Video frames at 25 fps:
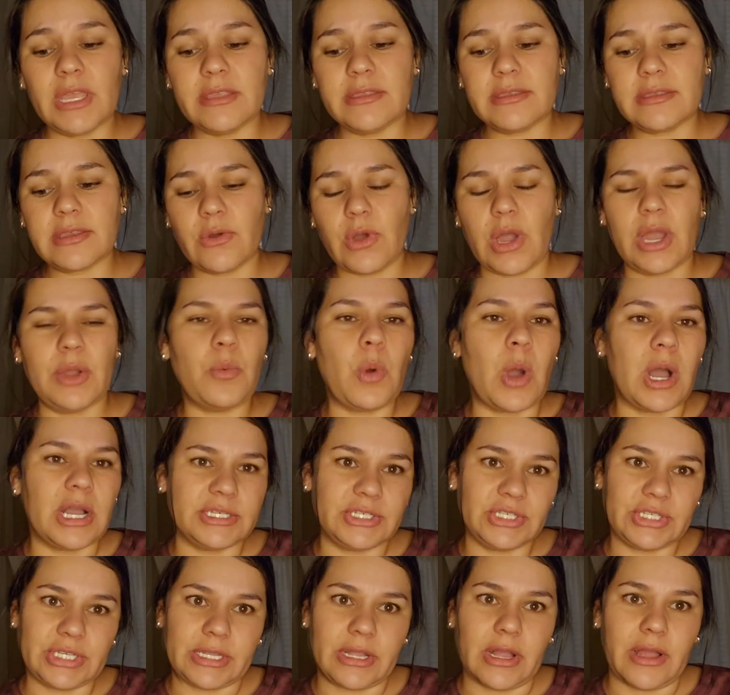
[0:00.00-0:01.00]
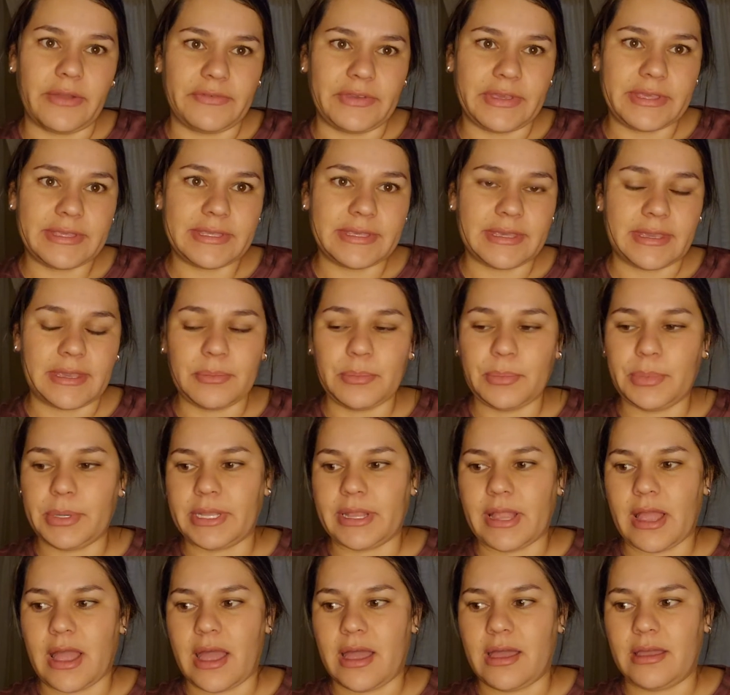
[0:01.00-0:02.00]
So I washed it, obviously,
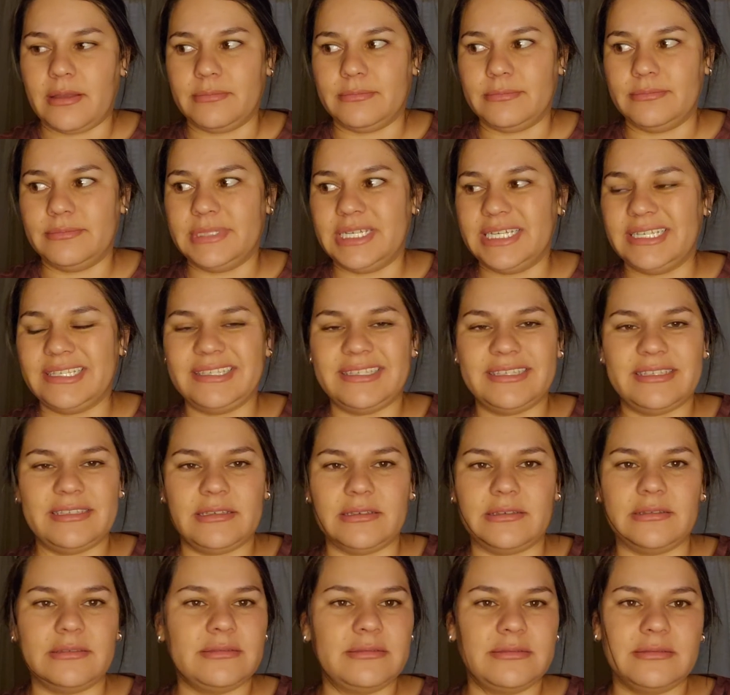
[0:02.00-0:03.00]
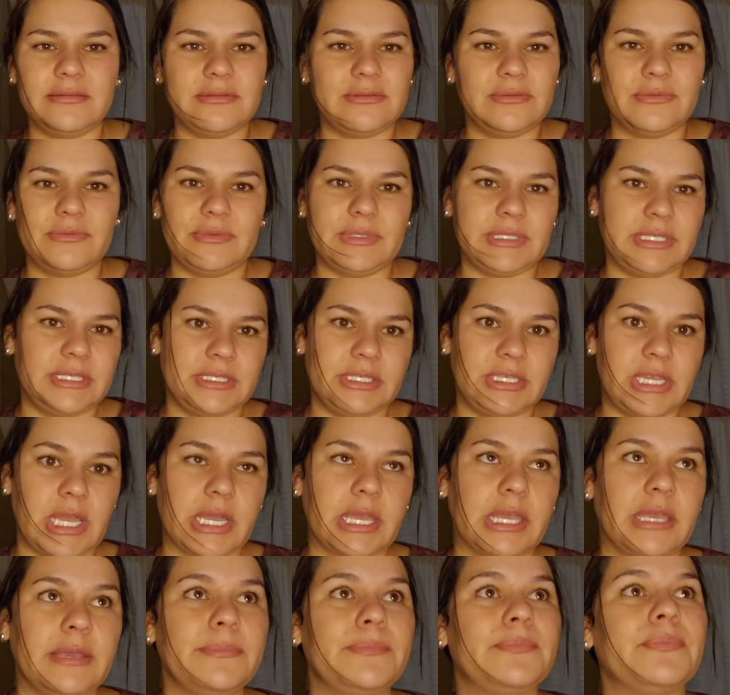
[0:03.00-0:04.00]
but it still was
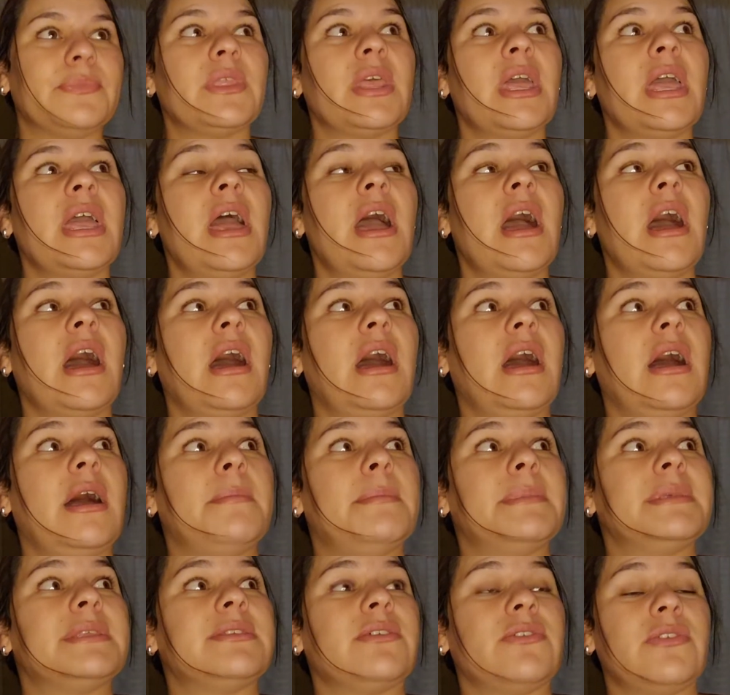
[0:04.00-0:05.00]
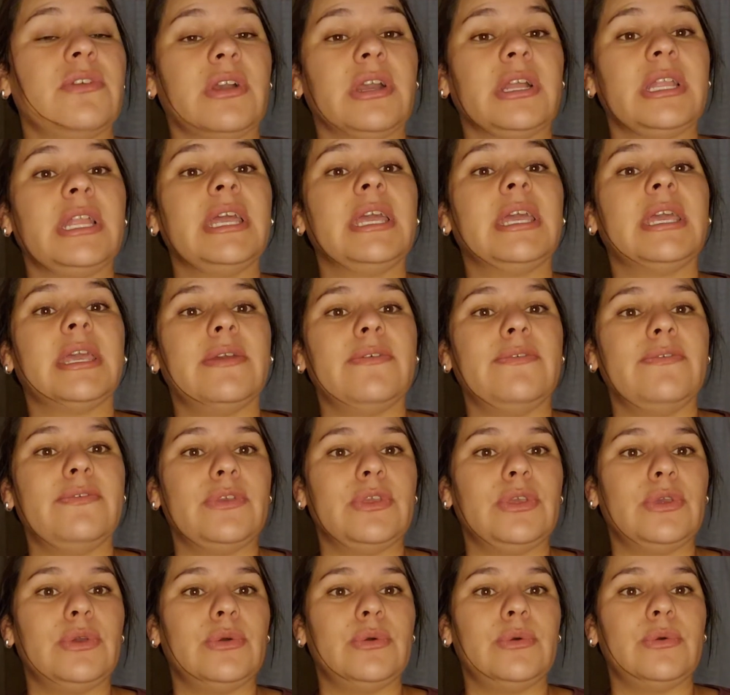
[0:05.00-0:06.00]
yucky. So they're going to give
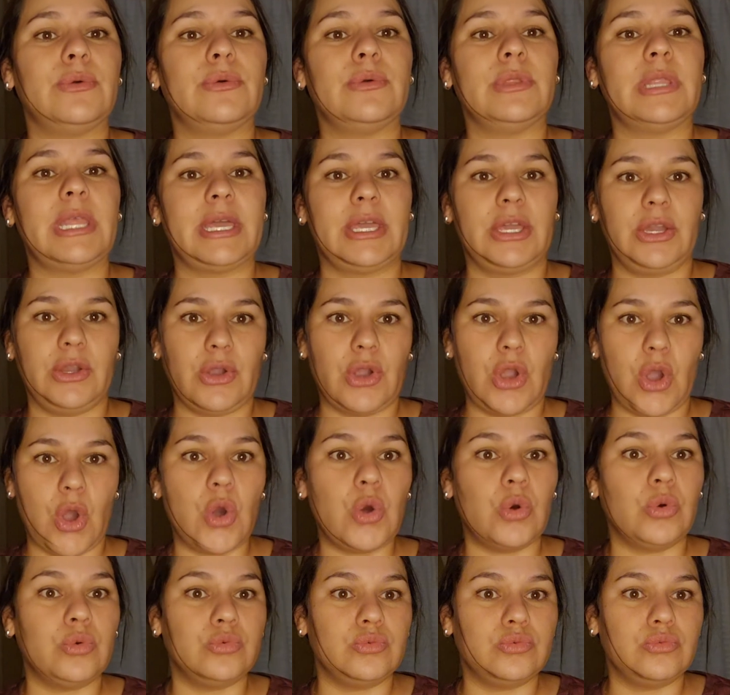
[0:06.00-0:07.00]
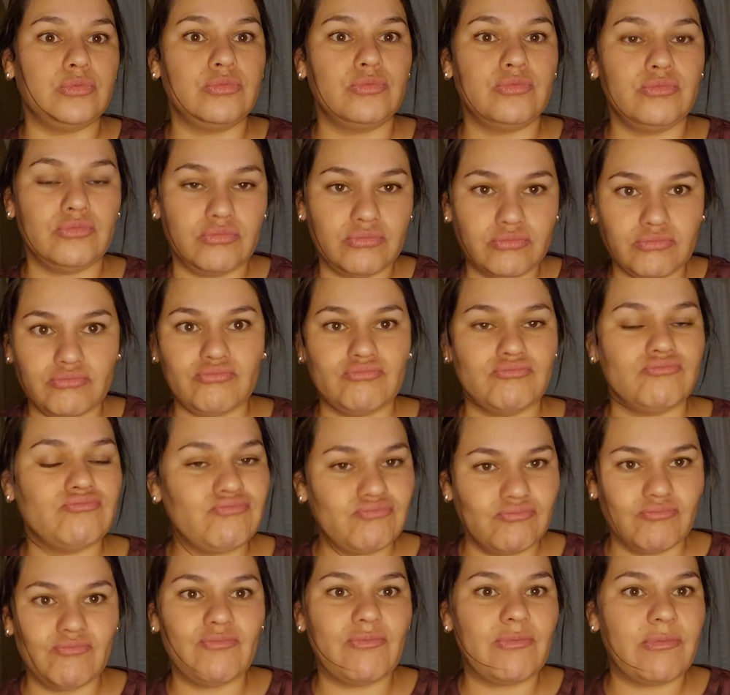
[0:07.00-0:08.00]
you like your own
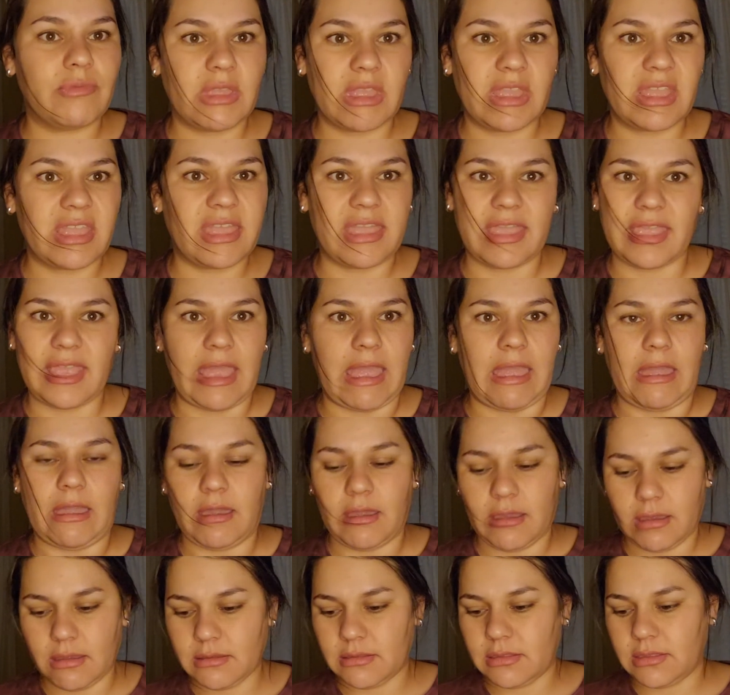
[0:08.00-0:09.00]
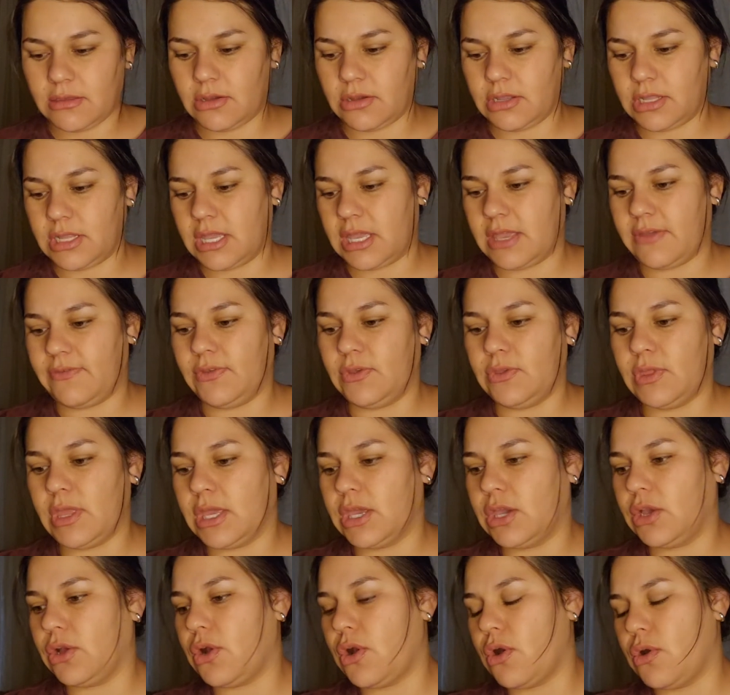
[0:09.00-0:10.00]
thing. They're going to give you
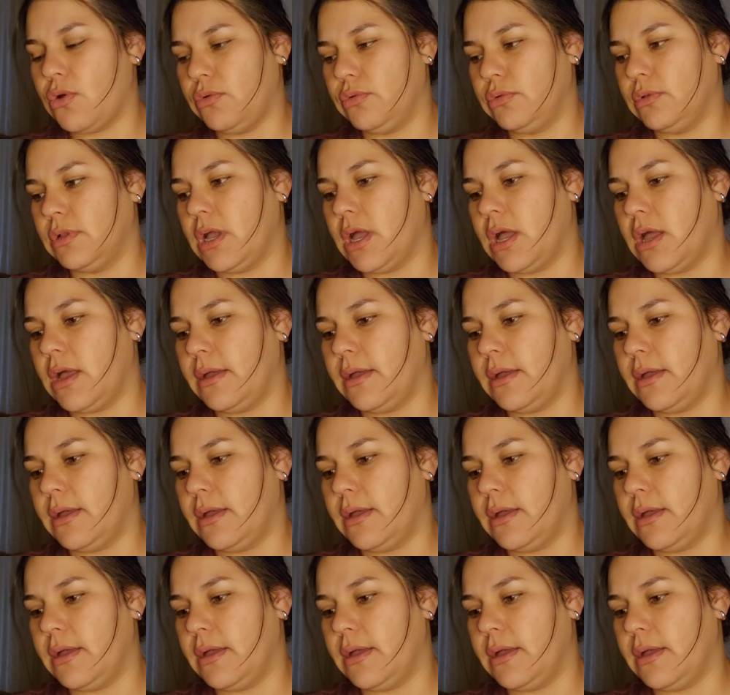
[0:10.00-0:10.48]
like your own,